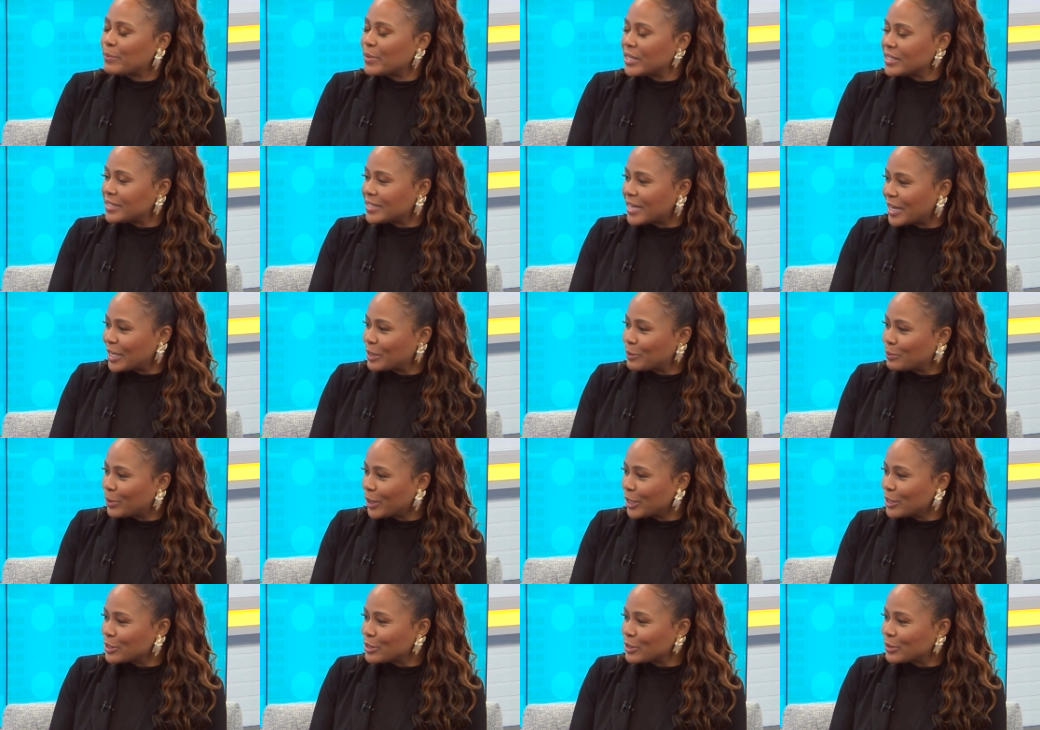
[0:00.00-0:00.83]
that's taking
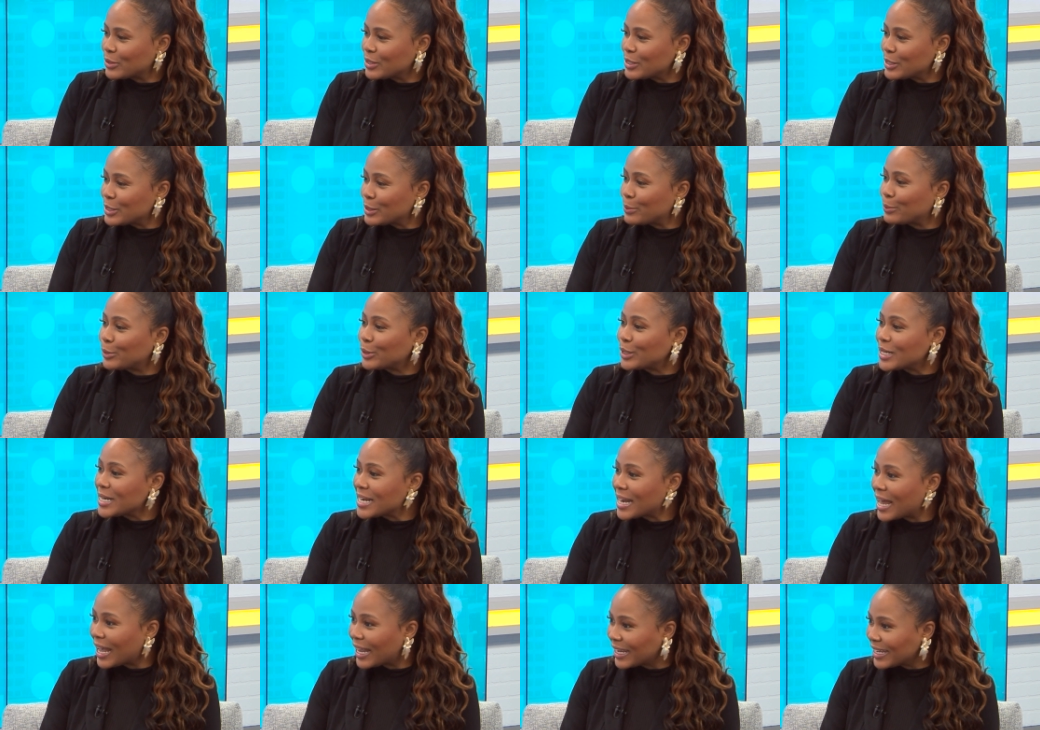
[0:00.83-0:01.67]
place on December
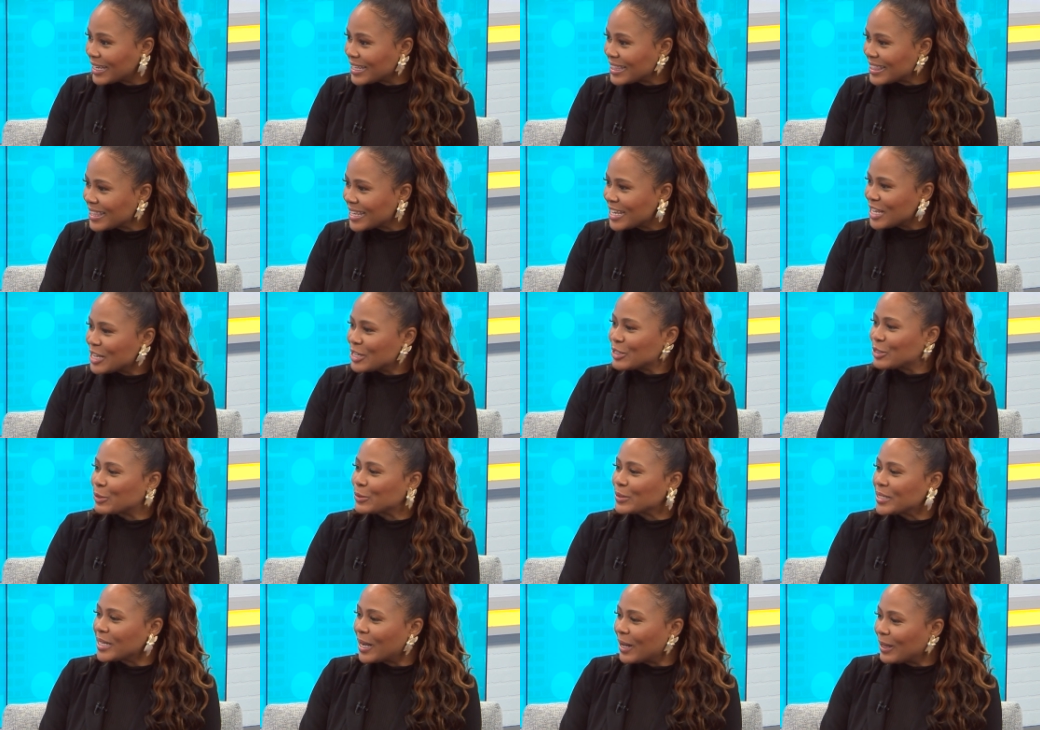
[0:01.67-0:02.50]
9th. Yes.
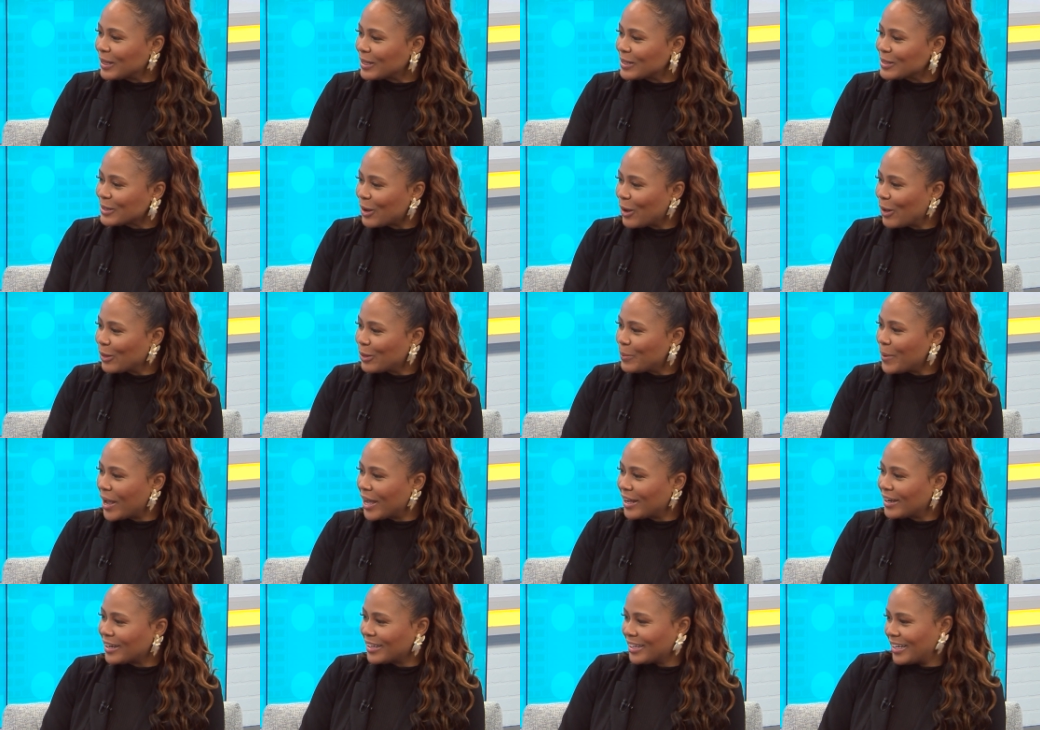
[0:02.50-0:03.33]
So tell us all
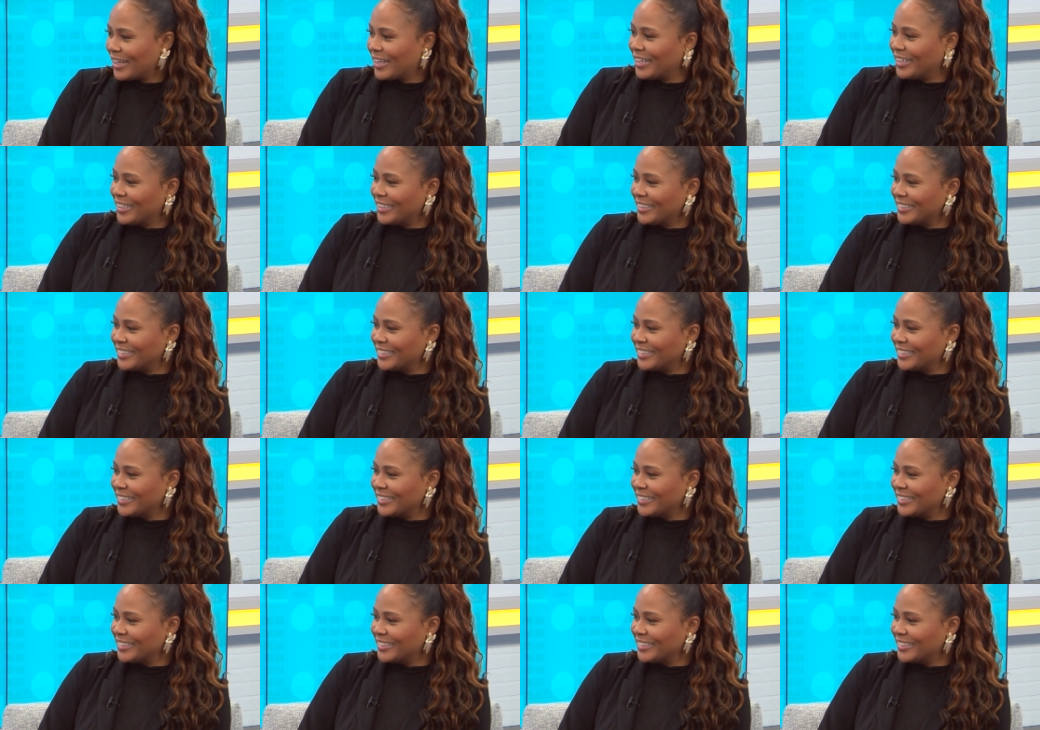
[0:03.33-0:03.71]
about it.